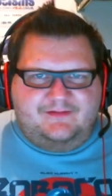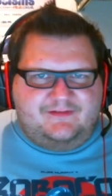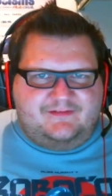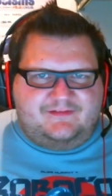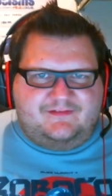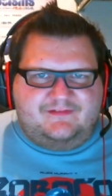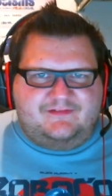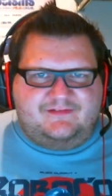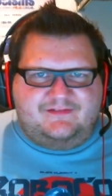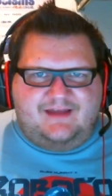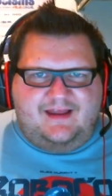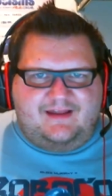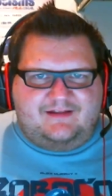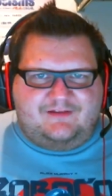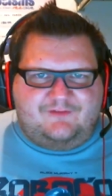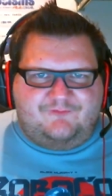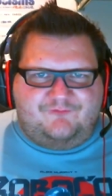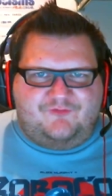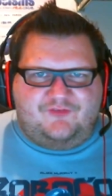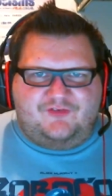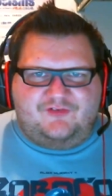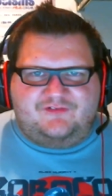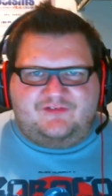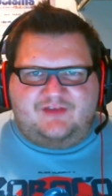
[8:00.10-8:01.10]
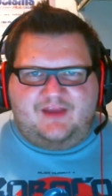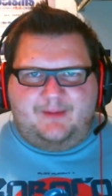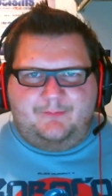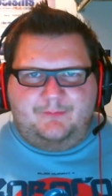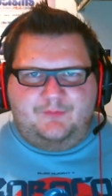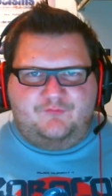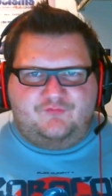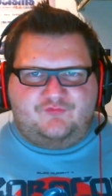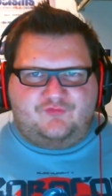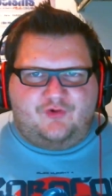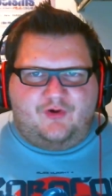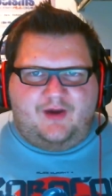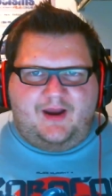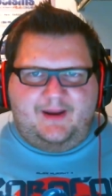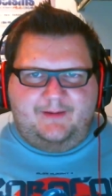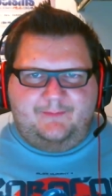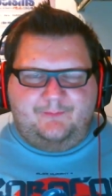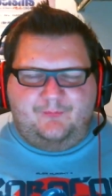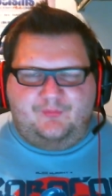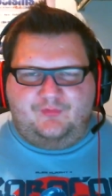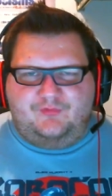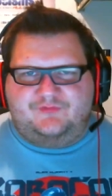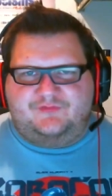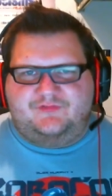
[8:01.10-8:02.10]
is not the first time you've
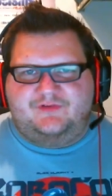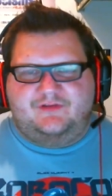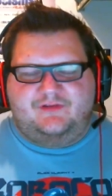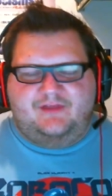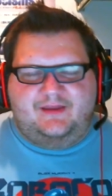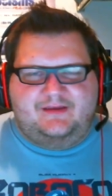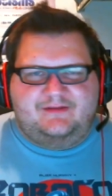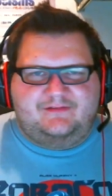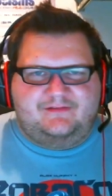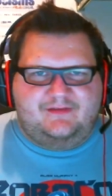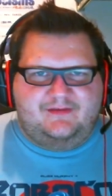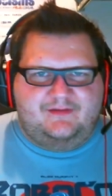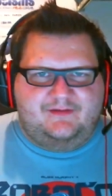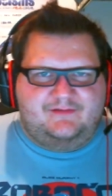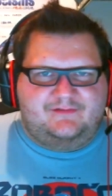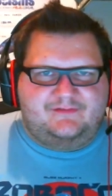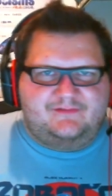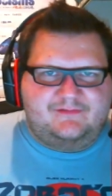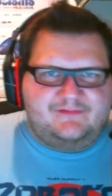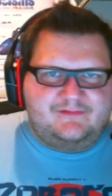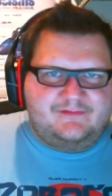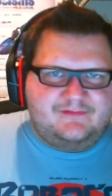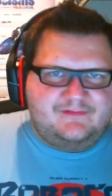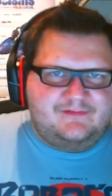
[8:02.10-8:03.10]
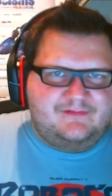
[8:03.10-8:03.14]
tried bullshit like this.